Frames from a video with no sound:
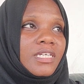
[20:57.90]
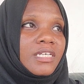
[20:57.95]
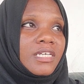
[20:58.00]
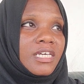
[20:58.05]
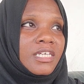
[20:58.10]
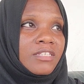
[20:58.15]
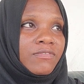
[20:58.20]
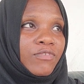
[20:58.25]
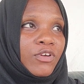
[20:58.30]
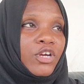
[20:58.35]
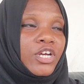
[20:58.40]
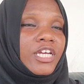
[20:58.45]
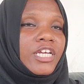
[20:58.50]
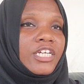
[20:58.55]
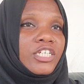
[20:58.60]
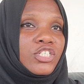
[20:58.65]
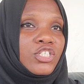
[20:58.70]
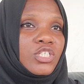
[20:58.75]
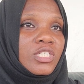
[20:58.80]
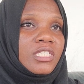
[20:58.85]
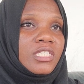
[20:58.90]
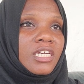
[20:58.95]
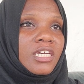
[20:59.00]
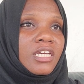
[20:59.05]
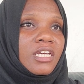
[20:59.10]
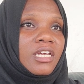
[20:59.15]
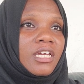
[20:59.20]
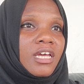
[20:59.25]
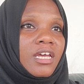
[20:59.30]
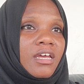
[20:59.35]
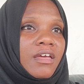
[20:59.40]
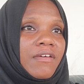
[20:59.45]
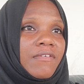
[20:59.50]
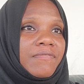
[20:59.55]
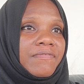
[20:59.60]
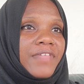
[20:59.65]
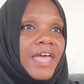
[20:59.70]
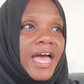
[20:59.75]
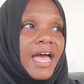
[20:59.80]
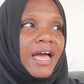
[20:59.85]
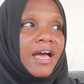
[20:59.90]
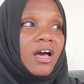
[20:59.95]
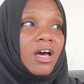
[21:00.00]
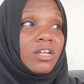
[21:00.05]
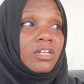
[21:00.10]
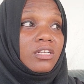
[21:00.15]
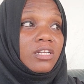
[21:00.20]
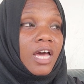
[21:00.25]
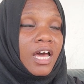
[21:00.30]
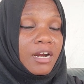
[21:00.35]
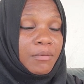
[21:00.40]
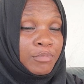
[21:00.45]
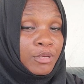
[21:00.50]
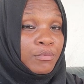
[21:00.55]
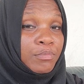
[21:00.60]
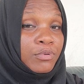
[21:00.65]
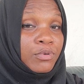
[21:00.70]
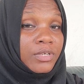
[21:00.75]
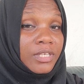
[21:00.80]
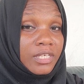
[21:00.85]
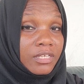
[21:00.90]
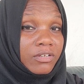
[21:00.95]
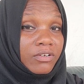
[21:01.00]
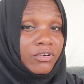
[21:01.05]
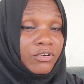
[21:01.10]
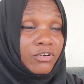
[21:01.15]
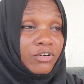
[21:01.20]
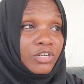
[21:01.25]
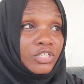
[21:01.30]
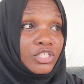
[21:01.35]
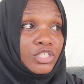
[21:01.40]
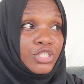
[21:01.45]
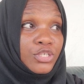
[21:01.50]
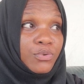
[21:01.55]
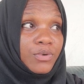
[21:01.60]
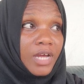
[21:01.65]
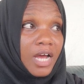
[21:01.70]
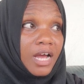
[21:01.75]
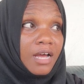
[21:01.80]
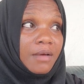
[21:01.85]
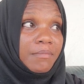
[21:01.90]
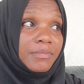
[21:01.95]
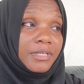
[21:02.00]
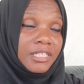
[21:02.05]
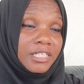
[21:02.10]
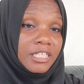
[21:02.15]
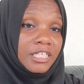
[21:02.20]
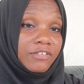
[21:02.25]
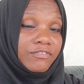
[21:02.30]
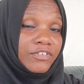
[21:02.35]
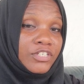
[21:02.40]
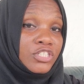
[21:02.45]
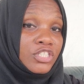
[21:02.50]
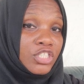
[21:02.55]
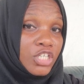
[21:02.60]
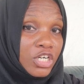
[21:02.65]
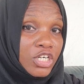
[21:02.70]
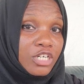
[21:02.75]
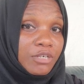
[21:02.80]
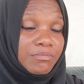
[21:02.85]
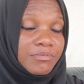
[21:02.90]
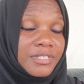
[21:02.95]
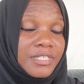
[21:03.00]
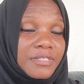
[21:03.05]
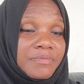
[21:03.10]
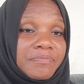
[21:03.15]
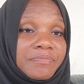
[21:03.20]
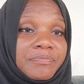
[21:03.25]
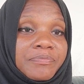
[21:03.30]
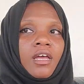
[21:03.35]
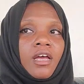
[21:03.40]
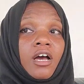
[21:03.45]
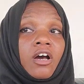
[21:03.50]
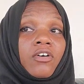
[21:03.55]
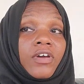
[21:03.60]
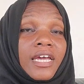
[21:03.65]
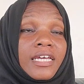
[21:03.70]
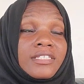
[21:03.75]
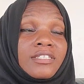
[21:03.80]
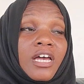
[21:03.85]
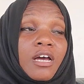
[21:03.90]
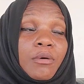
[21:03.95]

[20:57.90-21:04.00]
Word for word: it's very interesting that a lot of people here do not believe in germs. Okay, so